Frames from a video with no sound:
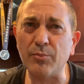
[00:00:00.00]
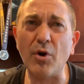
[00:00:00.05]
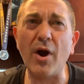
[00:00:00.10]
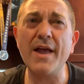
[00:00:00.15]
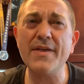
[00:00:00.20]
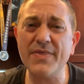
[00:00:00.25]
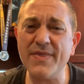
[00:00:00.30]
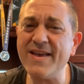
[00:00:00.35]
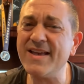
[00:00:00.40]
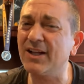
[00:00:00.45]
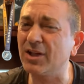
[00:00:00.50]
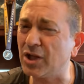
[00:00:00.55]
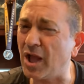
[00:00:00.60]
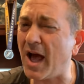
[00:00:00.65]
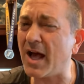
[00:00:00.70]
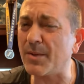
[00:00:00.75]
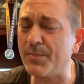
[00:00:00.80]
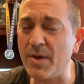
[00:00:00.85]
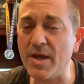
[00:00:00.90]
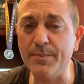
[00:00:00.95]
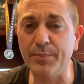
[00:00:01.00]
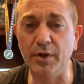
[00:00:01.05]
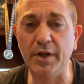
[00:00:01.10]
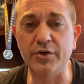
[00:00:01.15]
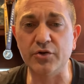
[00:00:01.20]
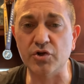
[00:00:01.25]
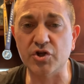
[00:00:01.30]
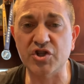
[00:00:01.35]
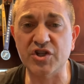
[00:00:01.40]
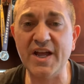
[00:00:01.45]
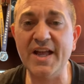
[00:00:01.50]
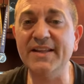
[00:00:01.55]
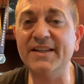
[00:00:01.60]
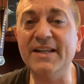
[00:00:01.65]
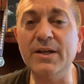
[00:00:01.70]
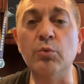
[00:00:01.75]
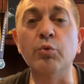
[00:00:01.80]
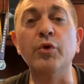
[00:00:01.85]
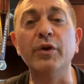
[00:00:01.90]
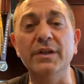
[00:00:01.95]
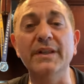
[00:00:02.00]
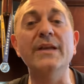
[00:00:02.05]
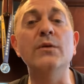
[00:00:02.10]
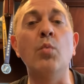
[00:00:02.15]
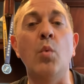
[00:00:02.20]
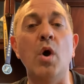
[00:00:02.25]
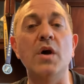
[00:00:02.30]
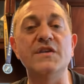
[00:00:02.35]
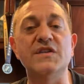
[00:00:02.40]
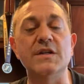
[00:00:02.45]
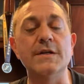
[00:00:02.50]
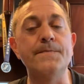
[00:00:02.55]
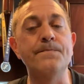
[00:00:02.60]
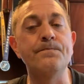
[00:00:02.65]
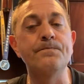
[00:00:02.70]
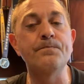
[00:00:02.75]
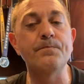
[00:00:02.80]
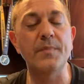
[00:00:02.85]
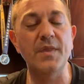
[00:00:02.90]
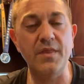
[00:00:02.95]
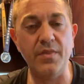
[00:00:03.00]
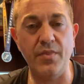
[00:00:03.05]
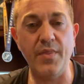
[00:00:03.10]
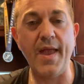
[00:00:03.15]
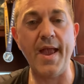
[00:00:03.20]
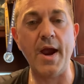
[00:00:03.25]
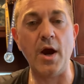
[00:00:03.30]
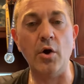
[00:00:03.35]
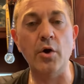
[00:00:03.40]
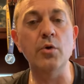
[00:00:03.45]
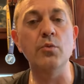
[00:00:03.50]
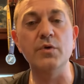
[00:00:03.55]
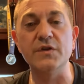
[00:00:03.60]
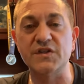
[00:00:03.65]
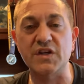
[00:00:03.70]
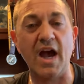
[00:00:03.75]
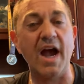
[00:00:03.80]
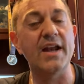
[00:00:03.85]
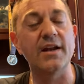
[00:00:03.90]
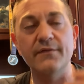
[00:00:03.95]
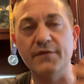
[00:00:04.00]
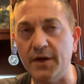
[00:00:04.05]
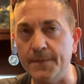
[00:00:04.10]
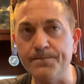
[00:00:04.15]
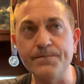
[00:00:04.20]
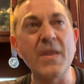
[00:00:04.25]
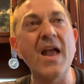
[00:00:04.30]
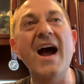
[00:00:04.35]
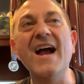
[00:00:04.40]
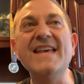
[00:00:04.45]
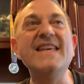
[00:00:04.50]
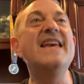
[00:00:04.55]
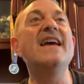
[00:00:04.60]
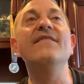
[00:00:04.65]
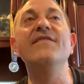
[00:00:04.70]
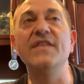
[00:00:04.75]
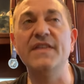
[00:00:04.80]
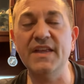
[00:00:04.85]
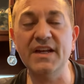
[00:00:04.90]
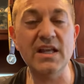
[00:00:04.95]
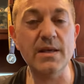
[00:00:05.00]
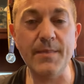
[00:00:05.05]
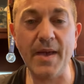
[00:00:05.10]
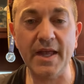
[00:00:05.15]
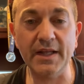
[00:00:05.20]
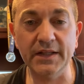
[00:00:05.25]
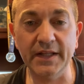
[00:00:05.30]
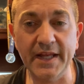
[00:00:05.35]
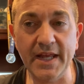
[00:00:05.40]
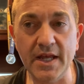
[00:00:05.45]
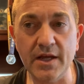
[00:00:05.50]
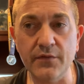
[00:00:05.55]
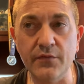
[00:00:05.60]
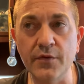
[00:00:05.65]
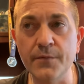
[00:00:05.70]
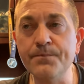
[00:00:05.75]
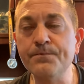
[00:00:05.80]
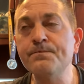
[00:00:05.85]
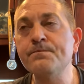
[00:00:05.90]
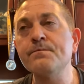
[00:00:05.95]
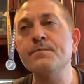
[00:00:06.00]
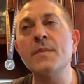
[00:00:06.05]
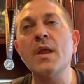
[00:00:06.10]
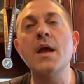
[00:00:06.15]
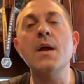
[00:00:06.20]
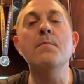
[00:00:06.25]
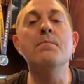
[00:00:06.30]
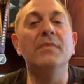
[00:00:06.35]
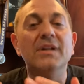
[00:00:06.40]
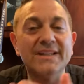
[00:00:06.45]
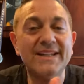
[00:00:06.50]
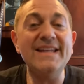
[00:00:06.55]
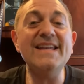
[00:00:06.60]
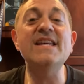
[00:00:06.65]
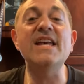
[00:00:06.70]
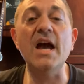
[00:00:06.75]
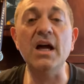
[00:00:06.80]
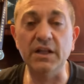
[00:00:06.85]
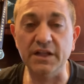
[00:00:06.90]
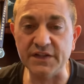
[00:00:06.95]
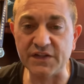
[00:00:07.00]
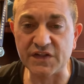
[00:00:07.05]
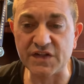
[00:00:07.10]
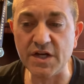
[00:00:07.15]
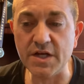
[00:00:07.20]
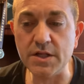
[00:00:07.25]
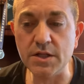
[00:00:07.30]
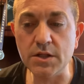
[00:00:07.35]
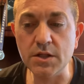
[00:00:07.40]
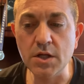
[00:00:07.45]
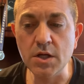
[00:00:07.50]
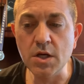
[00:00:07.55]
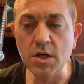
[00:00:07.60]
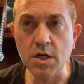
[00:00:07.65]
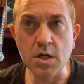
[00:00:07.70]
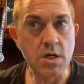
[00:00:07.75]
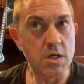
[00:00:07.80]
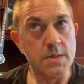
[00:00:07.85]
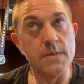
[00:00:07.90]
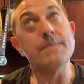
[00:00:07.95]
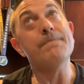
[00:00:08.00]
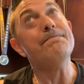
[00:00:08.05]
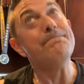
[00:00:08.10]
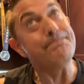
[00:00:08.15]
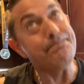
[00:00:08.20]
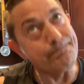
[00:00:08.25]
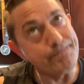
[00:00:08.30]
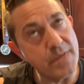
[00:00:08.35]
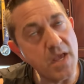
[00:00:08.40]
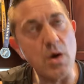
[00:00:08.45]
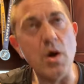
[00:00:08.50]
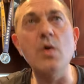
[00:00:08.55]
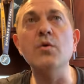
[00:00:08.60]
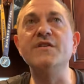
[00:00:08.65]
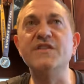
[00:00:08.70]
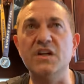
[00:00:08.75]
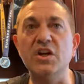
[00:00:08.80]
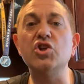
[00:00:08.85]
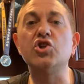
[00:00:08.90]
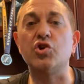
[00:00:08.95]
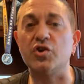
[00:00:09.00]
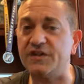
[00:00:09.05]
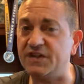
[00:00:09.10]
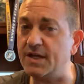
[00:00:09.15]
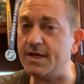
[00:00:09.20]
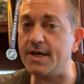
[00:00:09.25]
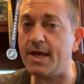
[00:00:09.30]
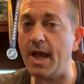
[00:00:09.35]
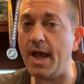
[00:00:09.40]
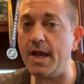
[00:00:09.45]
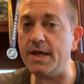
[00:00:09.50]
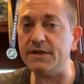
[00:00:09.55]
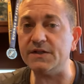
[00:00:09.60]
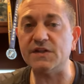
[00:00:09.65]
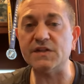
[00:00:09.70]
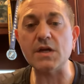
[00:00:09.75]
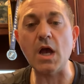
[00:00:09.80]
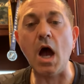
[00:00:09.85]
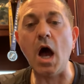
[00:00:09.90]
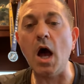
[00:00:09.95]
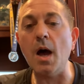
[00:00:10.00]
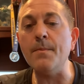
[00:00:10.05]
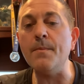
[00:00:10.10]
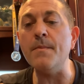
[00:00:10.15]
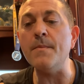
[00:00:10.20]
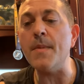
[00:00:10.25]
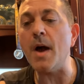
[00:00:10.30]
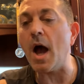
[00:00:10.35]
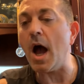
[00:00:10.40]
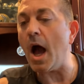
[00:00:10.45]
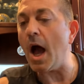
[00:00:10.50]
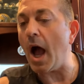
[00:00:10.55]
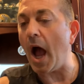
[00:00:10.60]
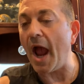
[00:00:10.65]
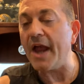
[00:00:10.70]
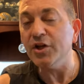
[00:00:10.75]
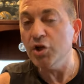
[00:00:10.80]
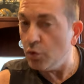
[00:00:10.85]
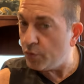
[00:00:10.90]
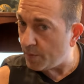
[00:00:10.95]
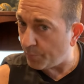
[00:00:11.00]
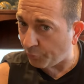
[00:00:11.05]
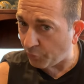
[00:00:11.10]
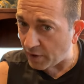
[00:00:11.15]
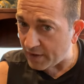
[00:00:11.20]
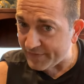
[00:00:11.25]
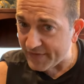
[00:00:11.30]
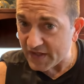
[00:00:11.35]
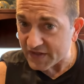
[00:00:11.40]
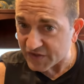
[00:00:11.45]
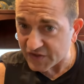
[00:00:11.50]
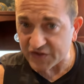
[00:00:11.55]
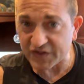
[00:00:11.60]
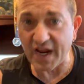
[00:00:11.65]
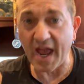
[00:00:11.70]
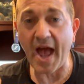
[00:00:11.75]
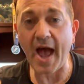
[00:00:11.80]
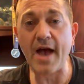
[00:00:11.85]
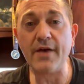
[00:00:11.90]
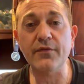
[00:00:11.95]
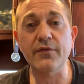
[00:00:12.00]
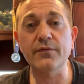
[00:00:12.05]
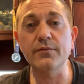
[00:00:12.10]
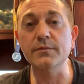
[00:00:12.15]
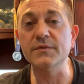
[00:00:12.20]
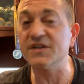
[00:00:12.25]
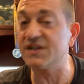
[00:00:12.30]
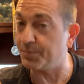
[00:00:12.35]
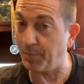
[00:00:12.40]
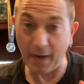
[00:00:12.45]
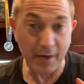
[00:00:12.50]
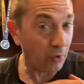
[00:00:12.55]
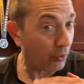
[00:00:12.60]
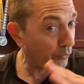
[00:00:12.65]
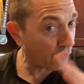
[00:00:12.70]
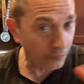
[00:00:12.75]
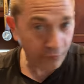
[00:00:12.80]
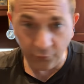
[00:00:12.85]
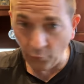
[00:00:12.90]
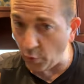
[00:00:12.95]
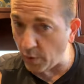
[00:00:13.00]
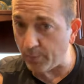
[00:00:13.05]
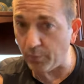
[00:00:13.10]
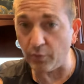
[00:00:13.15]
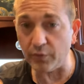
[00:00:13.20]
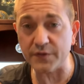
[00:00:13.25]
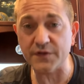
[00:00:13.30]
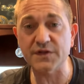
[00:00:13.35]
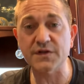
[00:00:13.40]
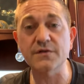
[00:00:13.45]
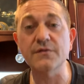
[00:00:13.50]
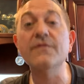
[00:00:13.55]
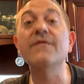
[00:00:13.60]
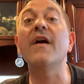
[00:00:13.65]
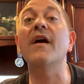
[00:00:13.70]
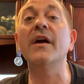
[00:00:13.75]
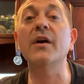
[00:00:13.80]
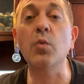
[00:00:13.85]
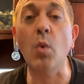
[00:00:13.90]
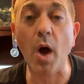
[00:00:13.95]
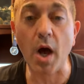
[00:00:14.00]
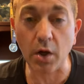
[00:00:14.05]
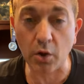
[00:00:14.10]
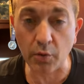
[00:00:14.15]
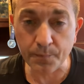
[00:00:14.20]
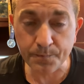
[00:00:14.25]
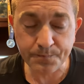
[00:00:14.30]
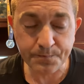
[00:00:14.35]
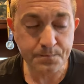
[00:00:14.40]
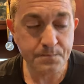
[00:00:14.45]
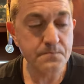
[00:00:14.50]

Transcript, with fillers: I think a lot of people understand that he really wasn't there. It was kind of a given that he may leave. Malik Ellison, it was an interesting case. I knew the previous staff, despite all their foibles, very well.